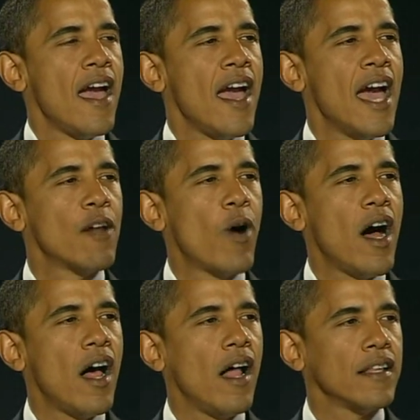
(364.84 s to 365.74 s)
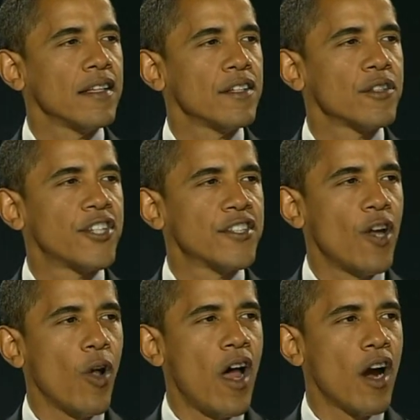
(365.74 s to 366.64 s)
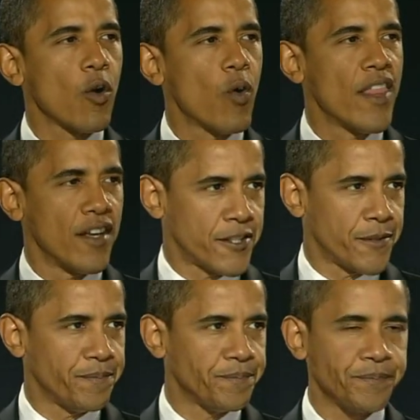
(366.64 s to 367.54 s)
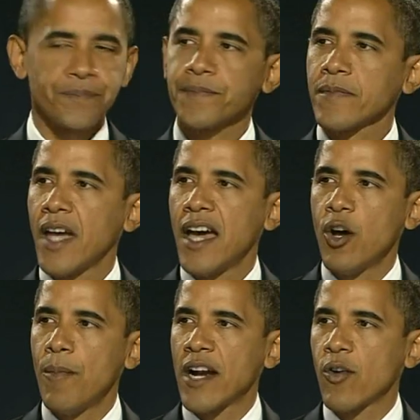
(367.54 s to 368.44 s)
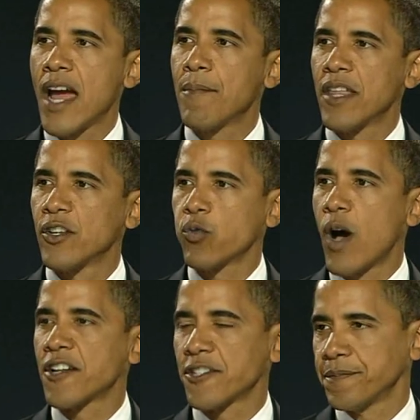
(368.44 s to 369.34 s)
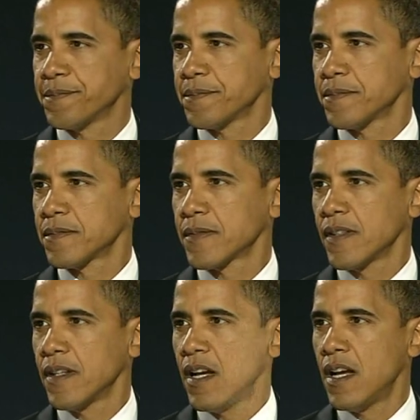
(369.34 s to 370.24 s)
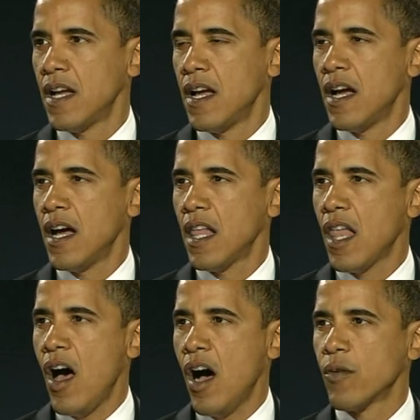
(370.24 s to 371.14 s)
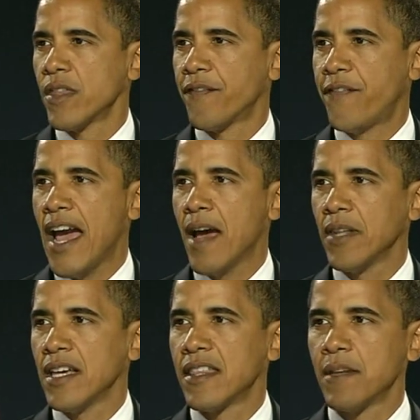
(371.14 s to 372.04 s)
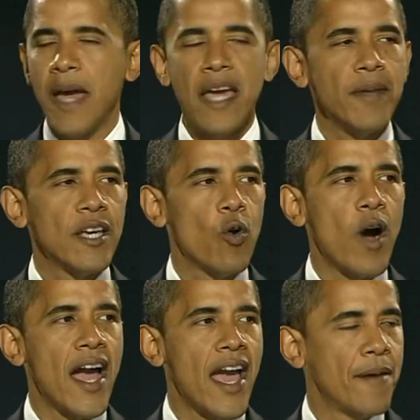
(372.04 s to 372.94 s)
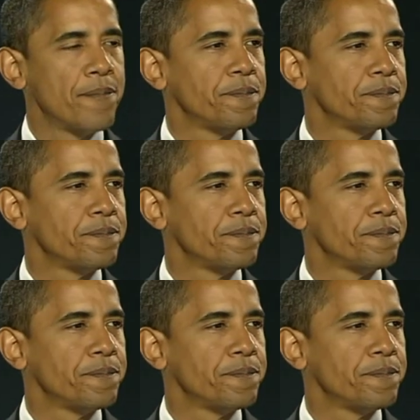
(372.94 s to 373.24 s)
And while she's no longer with us, I know my grandmother's watching, along with the family that made me who I am.